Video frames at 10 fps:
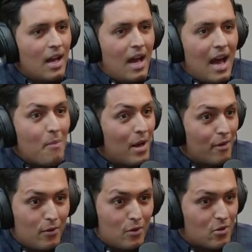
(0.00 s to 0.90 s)
a
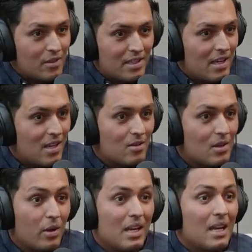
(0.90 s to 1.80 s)
better future in 10 years
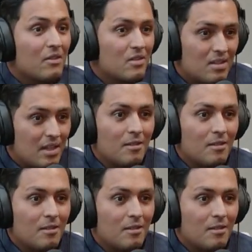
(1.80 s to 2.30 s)
that we can ever see.